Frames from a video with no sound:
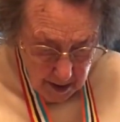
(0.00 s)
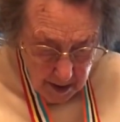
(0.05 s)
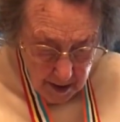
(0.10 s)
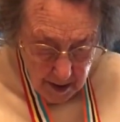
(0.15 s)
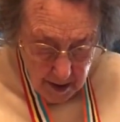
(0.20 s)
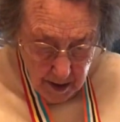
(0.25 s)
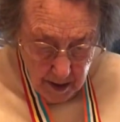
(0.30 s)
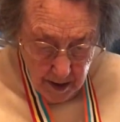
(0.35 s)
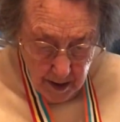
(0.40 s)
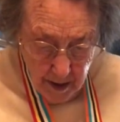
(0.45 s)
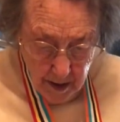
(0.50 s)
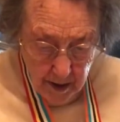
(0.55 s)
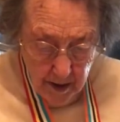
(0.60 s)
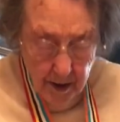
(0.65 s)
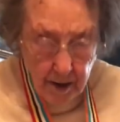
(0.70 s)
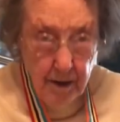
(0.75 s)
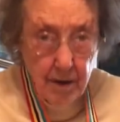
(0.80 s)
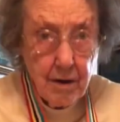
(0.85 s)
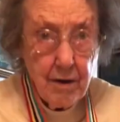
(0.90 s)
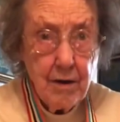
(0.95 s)
Nora.
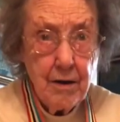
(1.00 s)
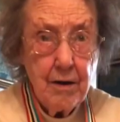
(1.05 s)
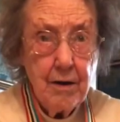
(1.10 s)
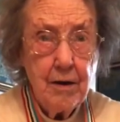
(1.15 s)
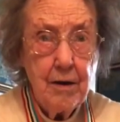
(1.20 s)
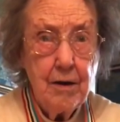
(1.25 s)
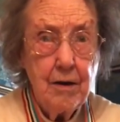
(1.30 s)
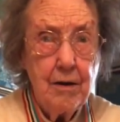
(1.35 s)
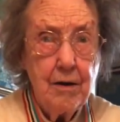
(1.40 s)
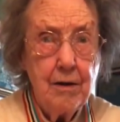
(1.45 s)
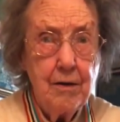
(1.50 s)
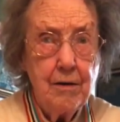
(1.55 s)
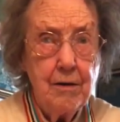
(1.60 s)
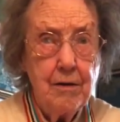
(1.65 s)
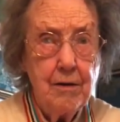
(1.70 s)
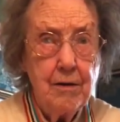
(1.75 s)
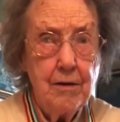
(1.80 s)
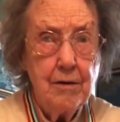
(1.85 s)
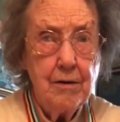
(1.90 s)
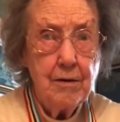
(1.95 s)
Your
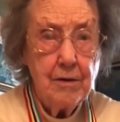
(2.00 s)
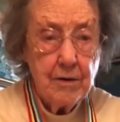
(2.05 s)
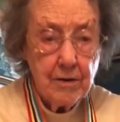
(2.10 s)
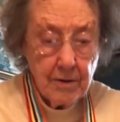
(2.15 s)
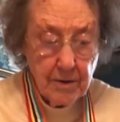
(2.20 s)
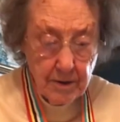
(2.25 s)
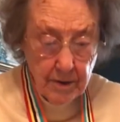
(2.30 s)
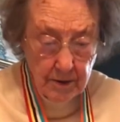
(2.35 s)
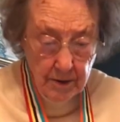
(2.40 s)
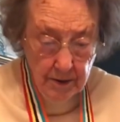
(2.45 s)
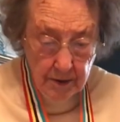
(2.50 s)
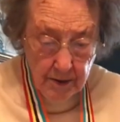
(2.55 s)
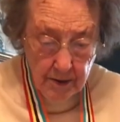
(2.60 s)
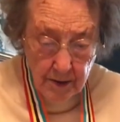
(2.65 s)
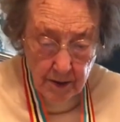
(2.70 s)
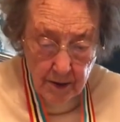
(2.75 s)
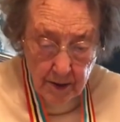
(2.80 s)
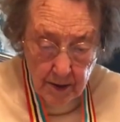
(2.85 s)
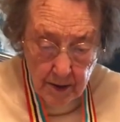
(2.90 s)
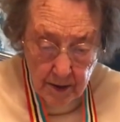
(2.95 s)
medal. Who
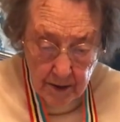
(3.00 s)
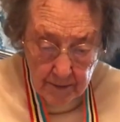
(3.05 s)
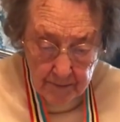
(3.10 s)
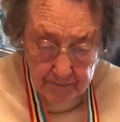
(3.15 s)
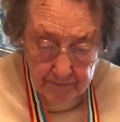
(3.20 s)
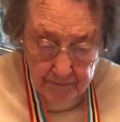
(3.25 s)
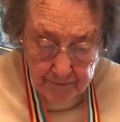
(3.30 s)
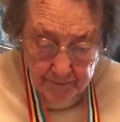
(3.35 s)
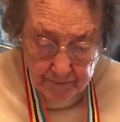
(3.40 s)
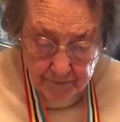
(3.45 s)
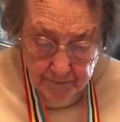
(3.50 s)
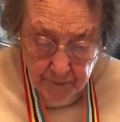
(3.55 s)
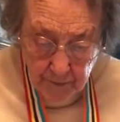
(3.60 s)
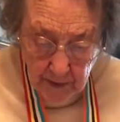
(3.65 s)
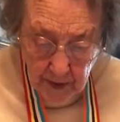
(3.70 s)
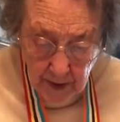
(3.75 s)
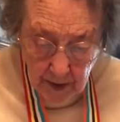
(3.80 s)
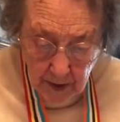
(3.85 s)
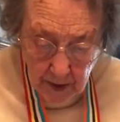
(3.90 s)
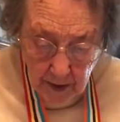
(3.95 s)
gave it to you?
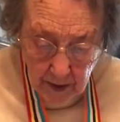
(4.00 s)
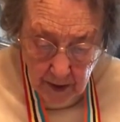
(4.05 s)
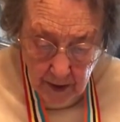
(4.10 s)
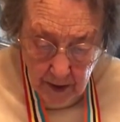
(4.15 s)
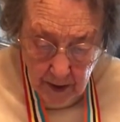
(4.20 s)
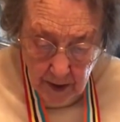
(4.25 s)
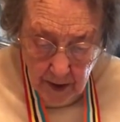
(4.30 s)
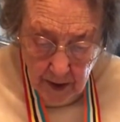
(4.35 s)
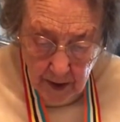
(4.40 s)
Medal.